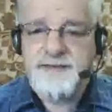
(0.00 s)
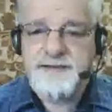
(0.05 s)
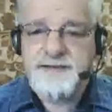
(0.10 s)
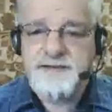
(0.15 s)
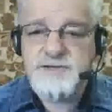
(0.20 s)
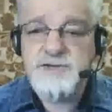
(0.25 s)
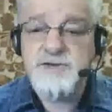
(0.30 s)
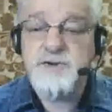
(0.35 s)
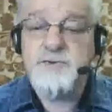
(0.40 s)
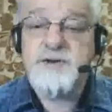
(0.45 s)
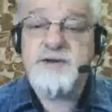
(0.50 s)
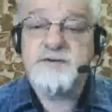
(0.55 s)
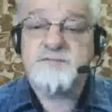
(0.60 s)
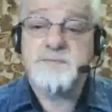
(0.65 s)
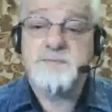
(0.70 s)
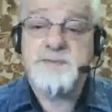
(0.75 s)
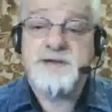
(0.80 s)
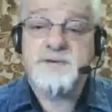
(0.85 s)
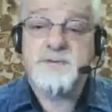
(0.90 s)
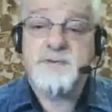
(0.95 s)
you have to
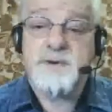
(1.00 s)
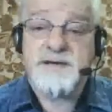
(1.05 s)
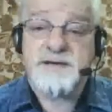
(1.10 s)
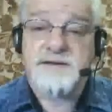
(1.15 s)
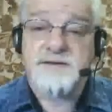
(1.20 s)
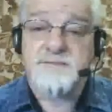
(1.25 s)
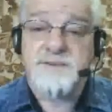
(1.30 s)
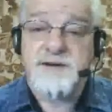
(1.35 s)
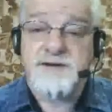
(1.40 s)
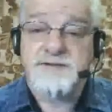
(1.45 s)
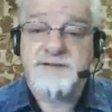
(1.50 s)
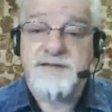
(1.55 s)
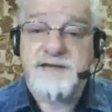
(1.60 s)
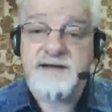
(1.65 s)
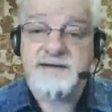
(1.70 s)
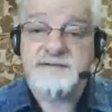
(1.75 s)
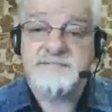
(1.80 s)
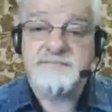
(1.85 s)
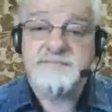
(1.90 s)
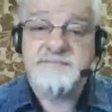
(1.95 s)
be quiet about that.